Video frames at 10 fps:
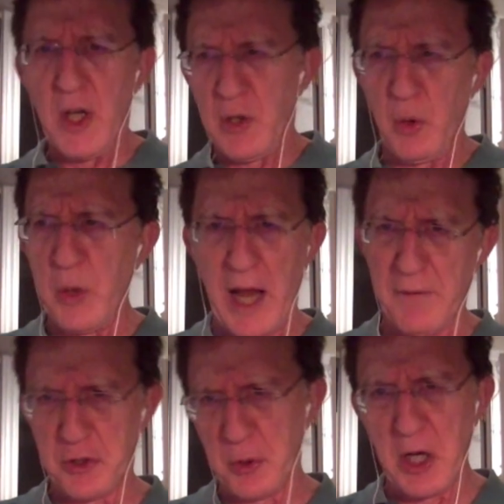you know, we have
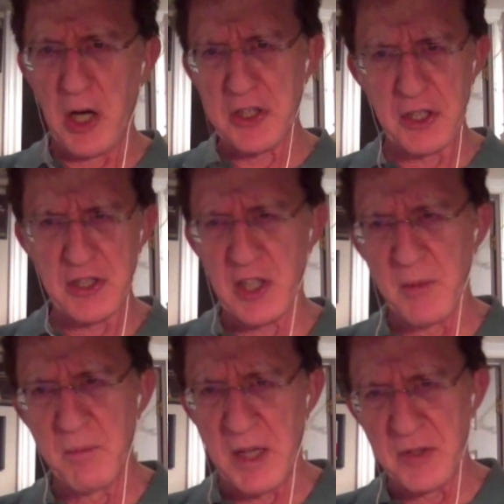a triage
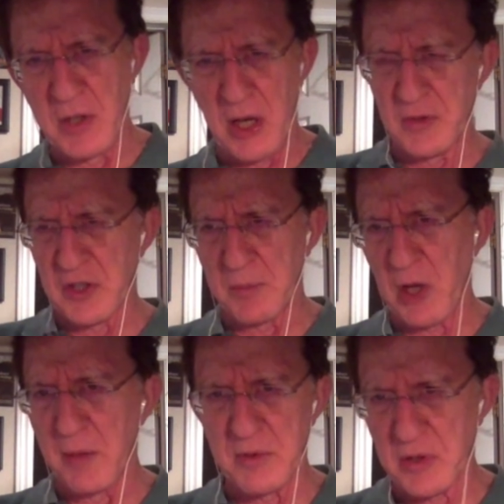system, and
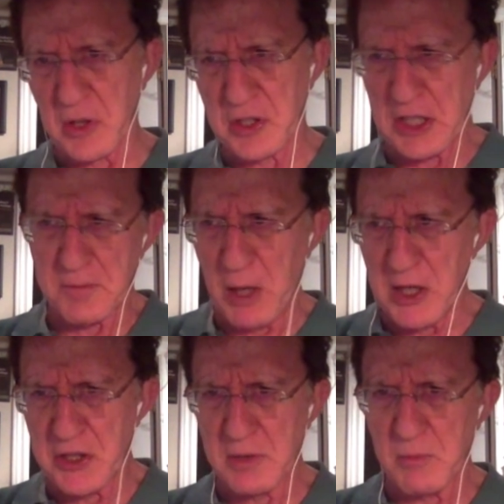sometimes the sickest
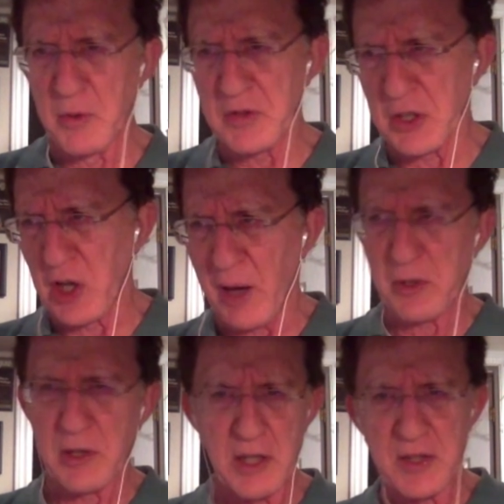patient moves to the top of
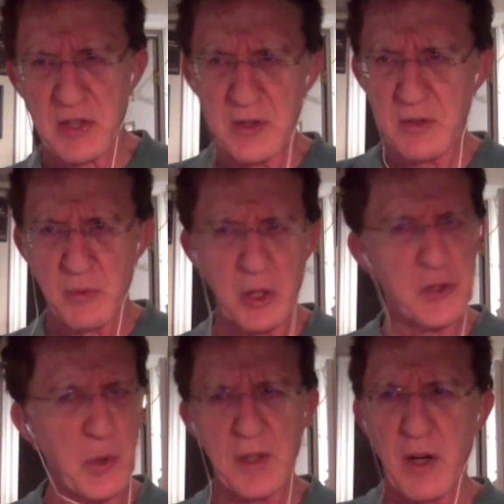the list, and they're
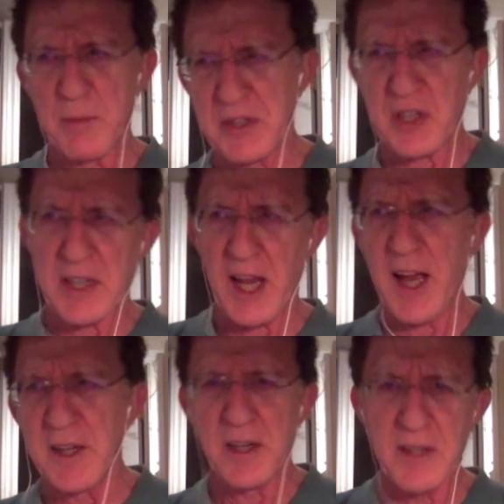doing the very best they
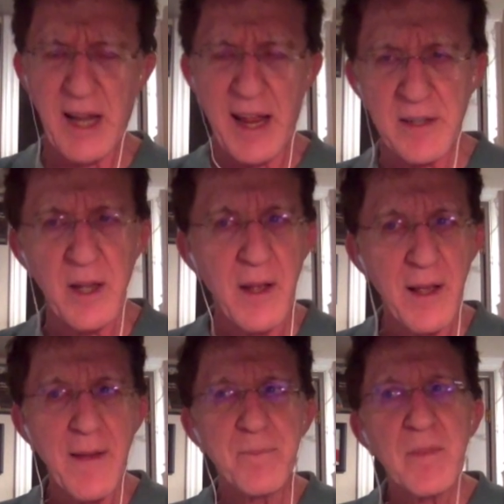can." And
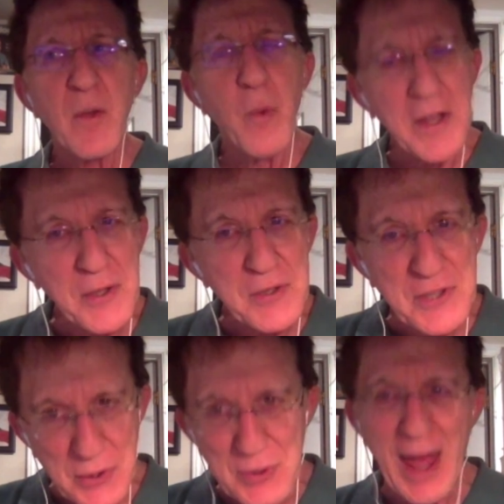when you
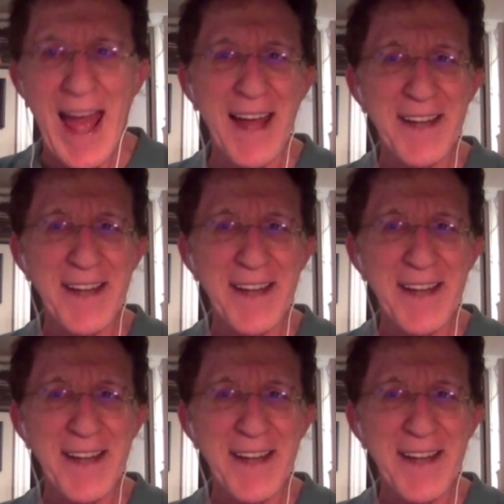do that,